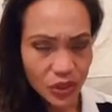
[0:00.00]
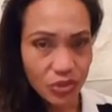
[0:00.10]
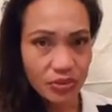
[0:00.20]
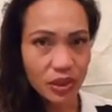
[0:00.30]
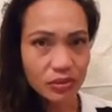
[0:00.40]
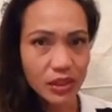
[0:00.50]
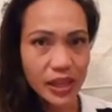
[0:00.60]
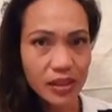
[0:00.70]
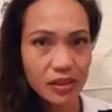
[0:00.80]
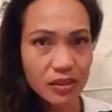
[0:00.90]
you felt
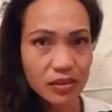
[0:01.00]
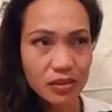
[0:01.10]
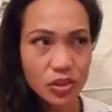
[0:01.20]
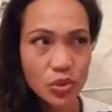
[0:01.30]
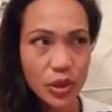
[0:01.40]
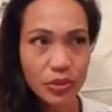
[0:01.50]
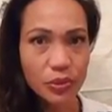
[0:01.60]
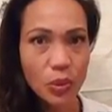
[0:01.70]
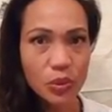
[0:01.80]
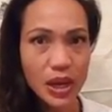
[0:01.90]
like you had
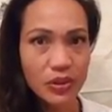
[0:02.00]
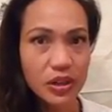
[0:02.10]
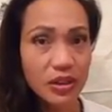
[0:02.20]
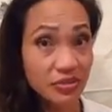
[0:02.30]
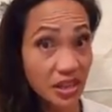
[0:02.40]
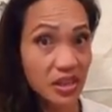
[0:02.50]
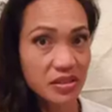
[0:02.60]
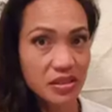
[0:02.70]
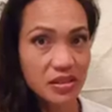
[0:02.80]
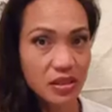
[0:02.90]
thrown out enough
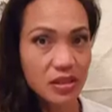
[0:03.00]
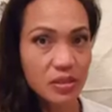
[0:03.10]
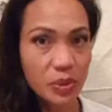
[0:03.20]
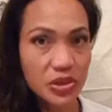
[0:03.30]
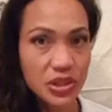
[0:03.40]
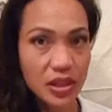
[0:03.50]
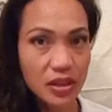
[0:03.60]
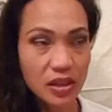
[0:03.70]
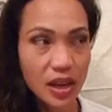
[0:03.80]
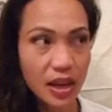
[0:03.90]
hints to this
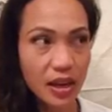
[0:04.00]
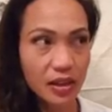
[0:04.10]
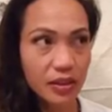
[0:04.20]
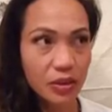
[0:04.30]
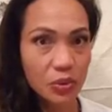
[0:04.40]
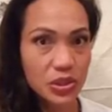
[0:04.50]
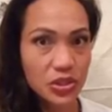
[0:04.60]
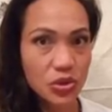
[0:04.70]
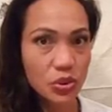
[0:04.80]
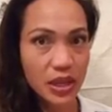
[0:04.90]
person and there was
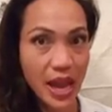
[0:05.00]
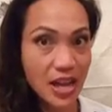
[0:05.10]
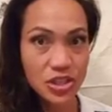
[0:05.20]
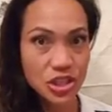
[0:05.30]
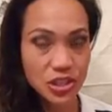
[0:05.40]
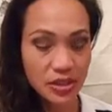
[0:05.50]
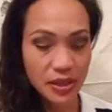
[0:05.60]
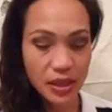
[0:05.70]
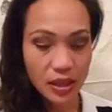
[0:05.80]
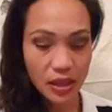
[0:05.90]
no catch.
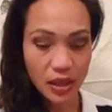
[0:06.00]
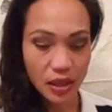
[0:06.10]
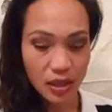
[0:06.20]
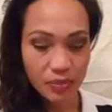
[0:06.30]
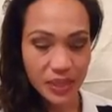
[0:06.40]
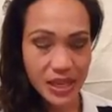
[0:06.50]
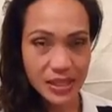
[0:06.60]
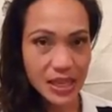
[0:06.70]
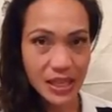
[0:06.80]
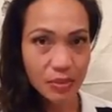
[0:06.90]
They
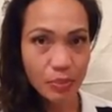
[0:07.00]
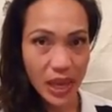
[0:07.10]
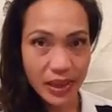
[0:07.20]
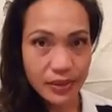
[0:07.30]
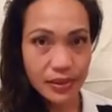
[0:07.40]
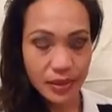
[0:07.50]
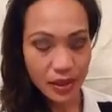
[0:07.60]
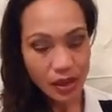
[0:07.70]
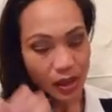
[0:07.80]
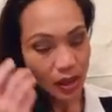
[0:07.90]
didn't take the bait,
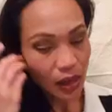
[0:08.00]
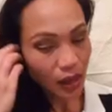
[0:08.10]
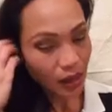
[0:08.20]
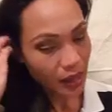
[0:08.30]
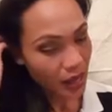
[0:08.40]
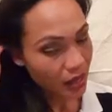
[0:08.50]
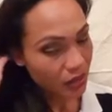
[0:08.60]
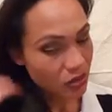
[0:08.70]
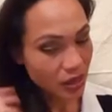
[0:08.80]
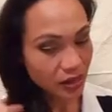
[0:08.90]

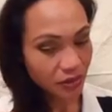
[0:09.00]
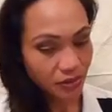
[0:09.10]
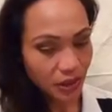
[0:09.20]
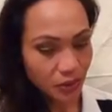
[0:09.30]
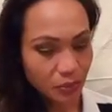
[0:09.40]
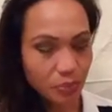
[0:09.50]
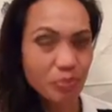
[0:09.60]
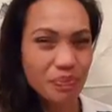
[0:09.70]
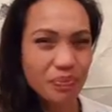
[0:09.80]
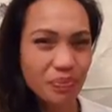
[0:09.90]
and you kind of felt
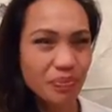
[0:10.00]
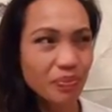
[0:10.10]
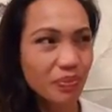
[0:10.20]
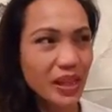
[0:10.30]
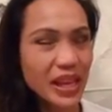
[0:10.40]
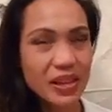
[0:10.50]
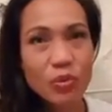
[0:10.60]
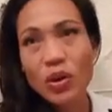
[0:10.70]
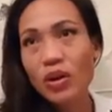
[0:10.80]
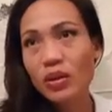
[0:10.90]
like,
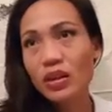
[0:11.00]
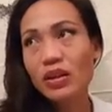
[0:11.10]
well,